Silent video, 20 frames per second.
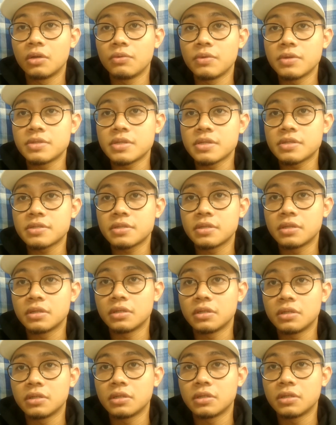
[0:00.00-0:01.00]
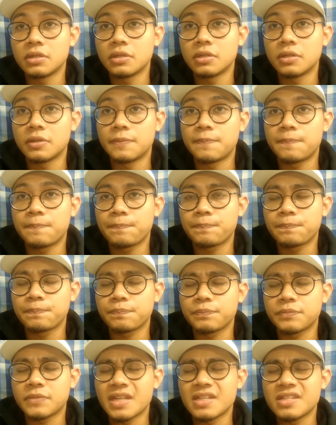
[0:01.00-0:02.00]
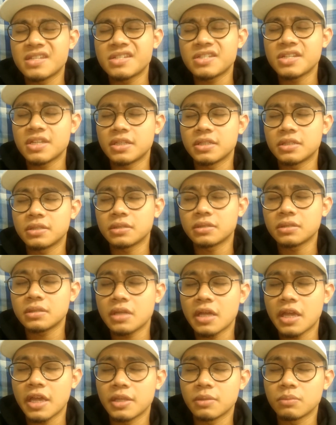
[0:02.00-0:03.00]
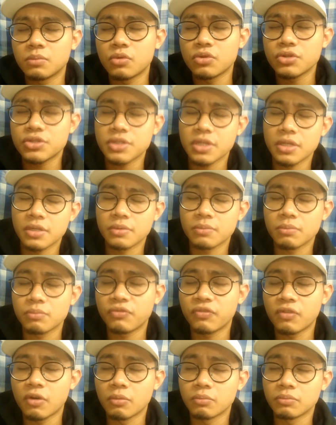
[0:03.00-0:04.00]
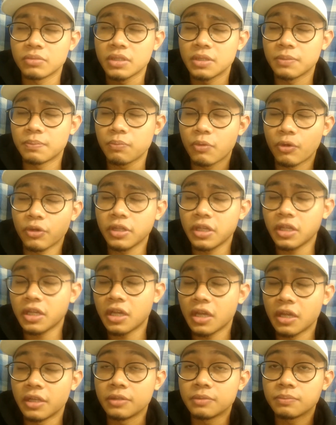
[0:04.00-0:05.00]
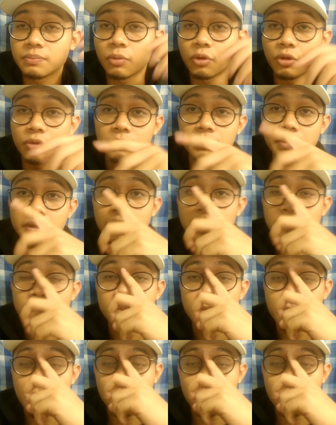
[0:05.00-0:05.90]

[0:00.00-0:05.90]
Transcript: which is the transition and motion from the point A and point B.